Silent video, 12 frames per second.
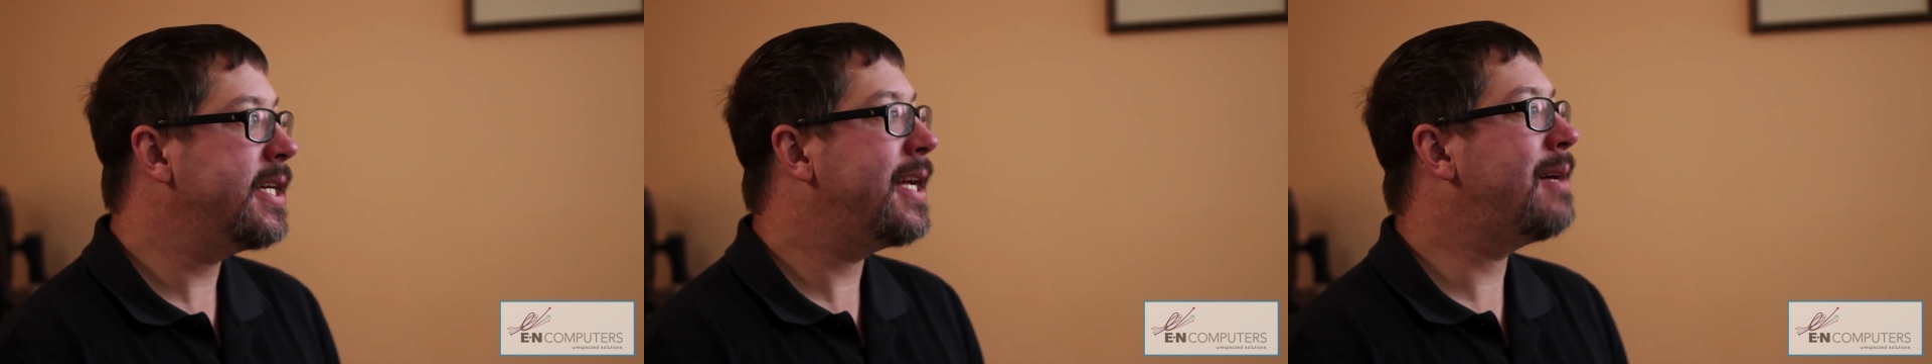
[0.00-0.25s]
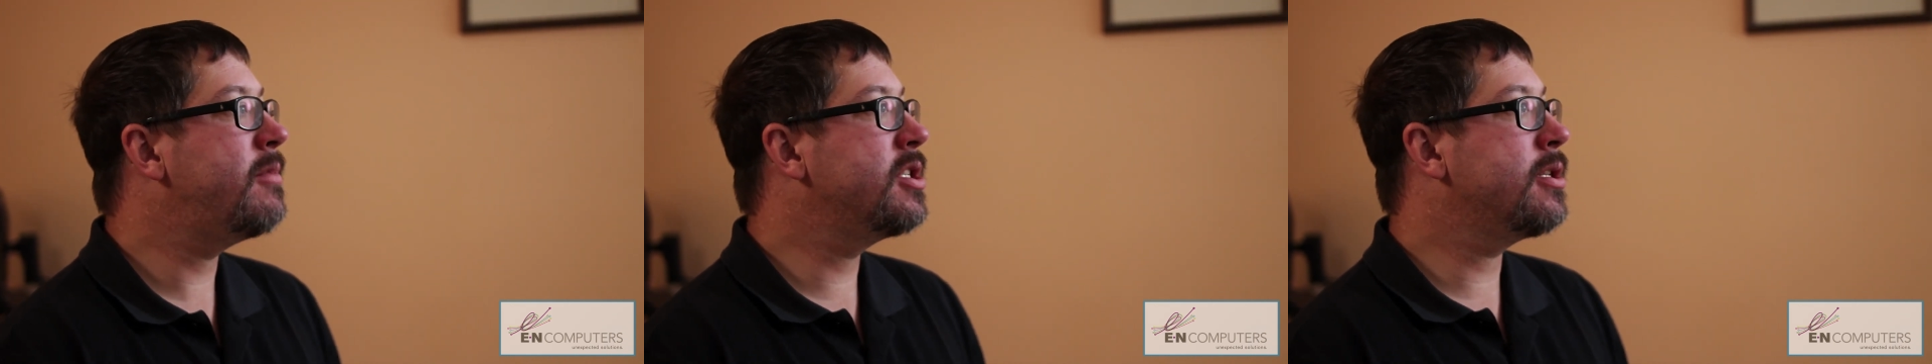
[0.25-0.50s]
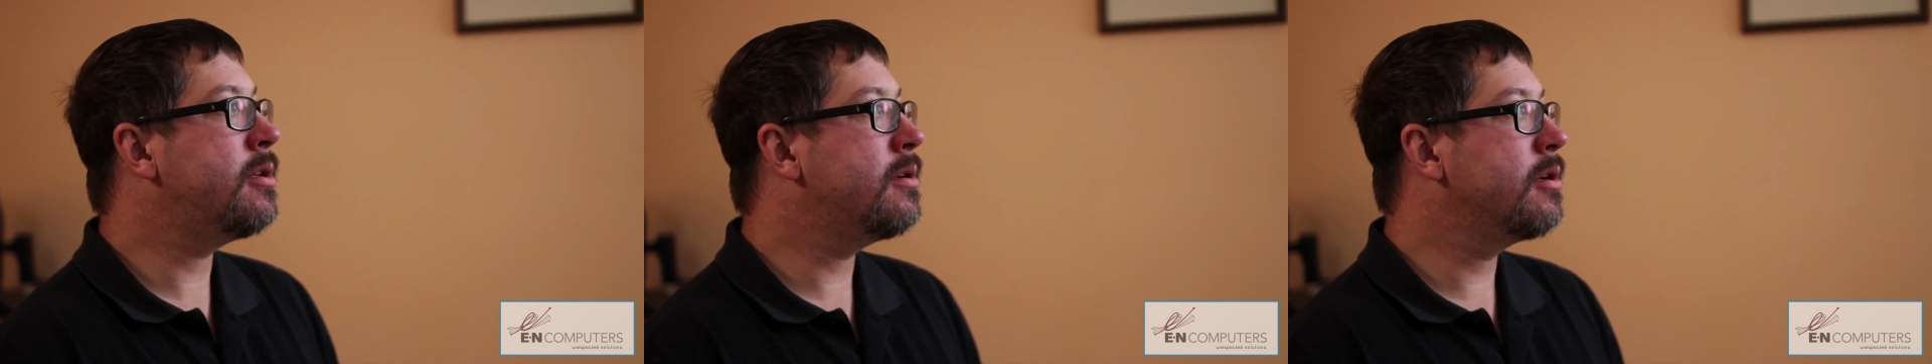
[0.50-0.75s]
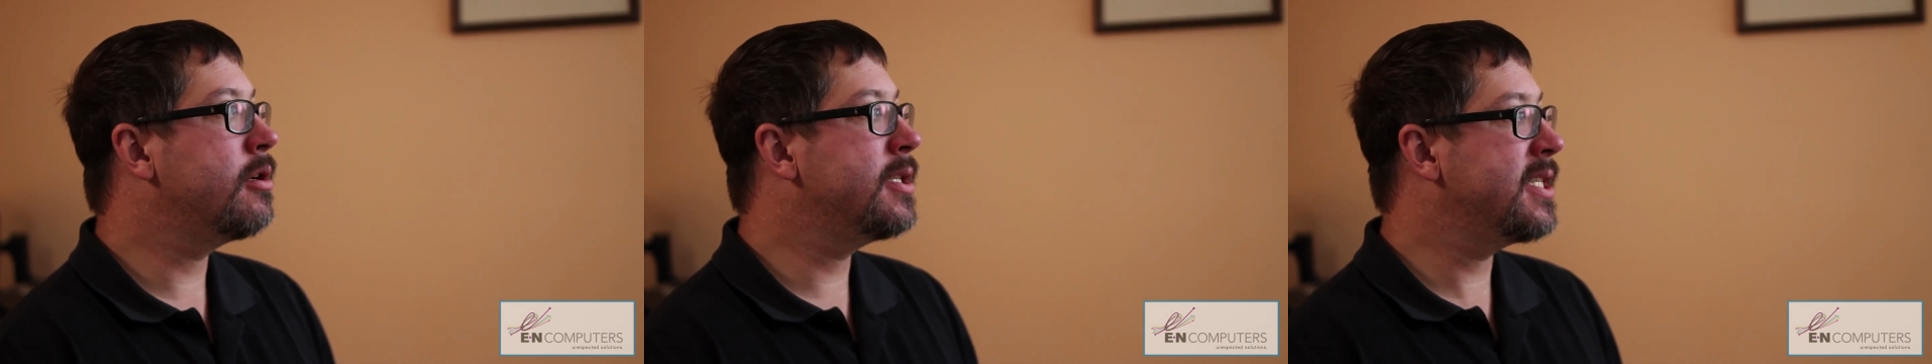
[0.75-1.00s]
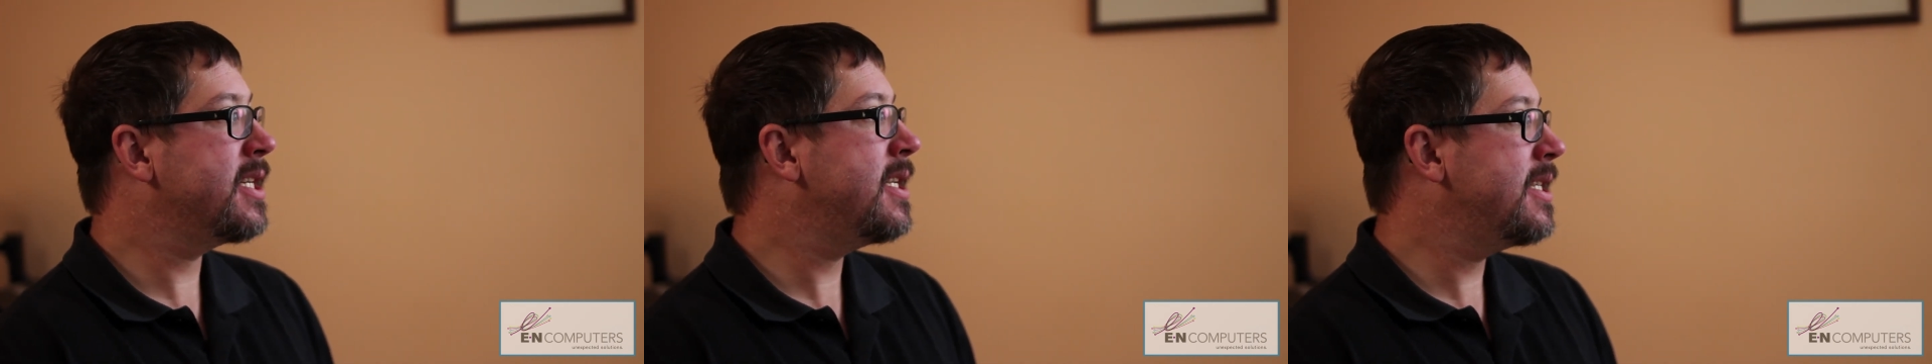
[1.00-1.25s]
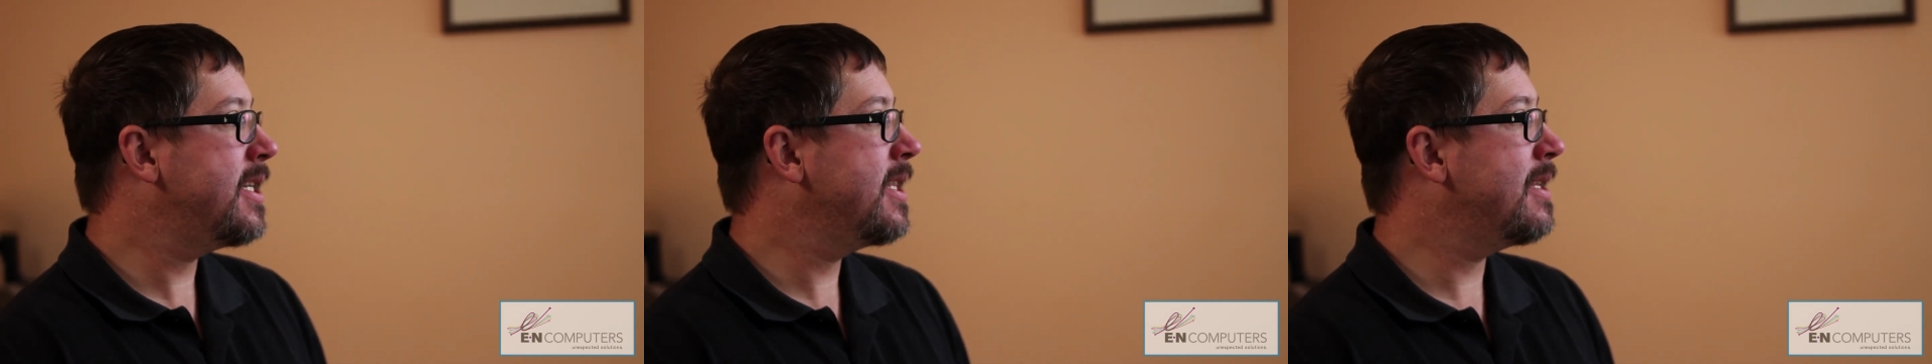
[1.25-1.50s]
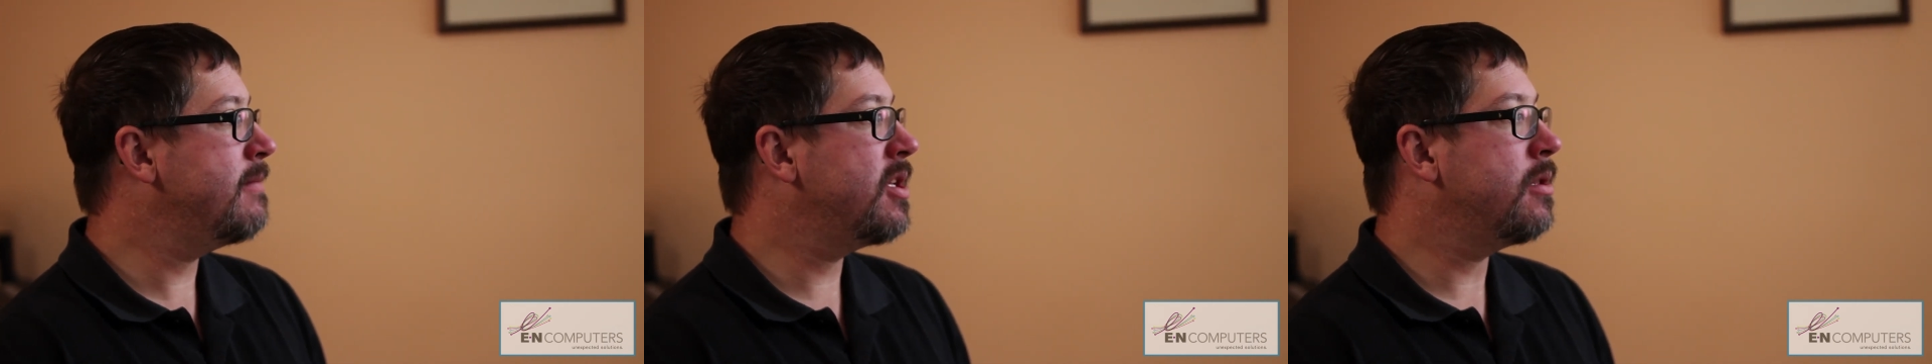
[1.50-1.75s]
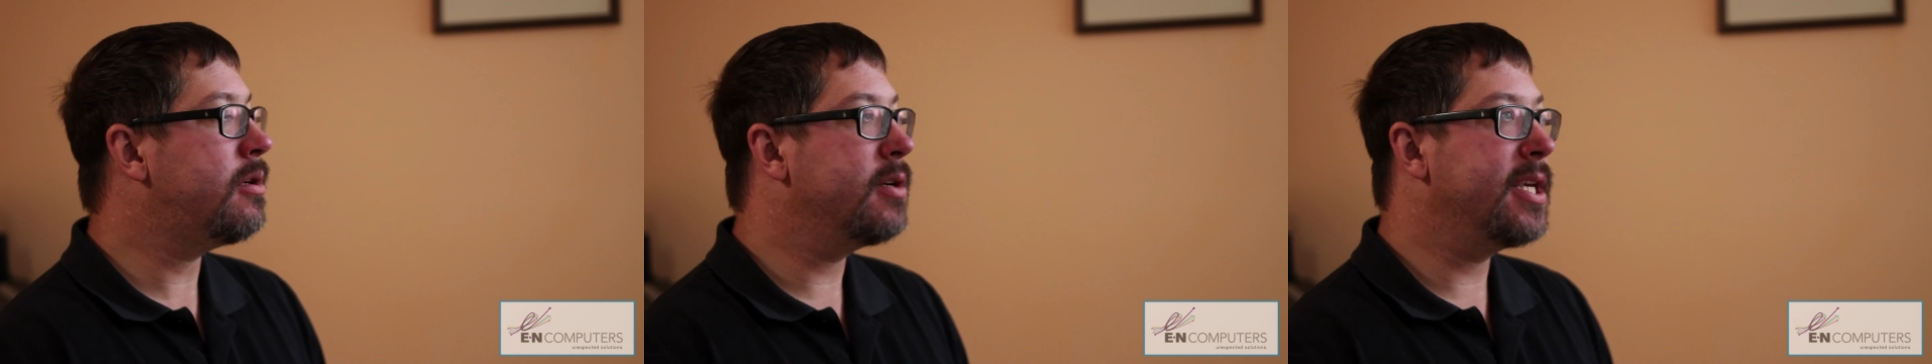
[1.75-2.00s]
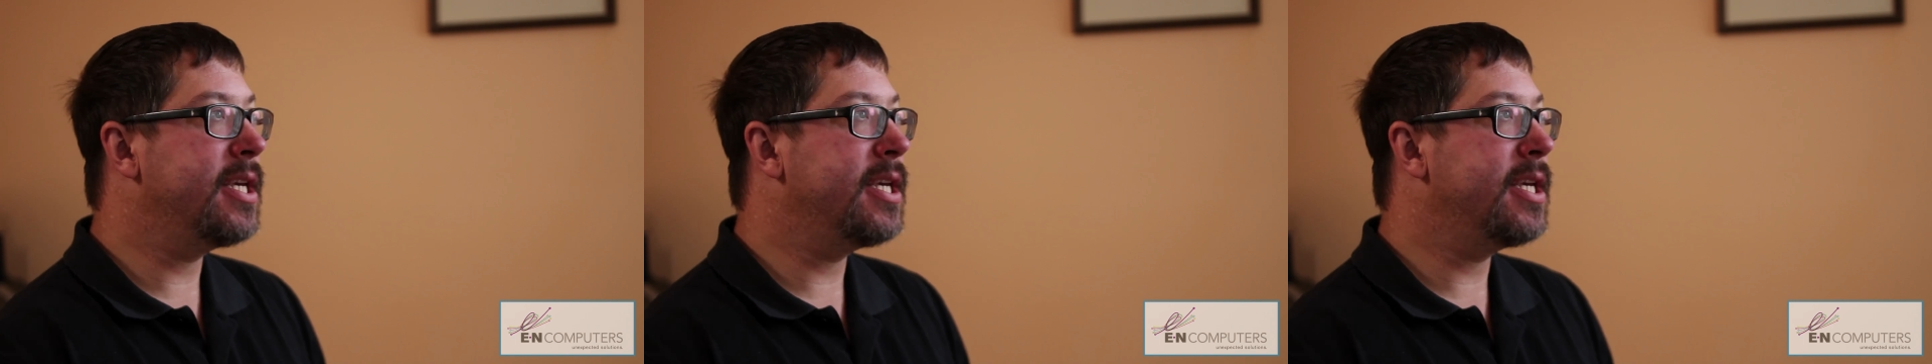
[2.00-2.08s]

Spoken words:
how much longer is it going to take them to log